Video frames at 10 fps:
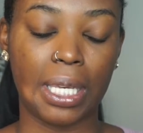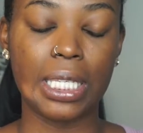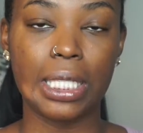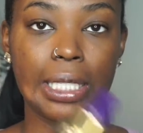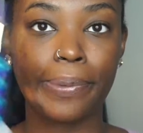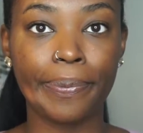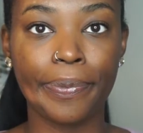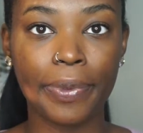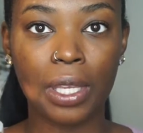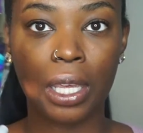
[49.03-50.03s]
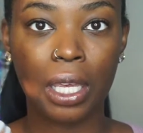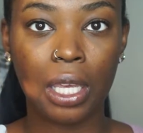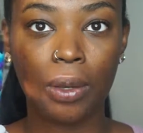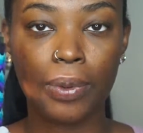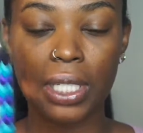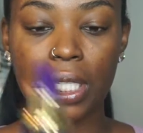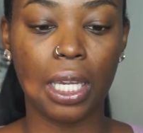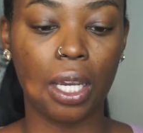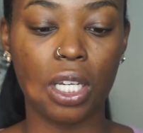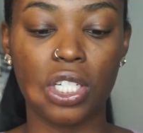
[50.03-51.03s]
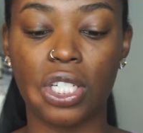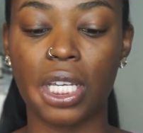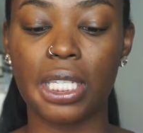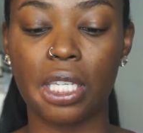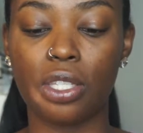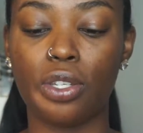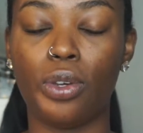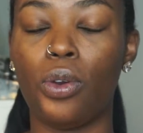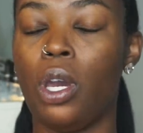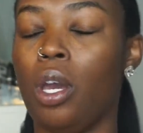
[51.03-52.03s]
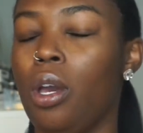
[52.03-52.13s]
Mist, just here, just to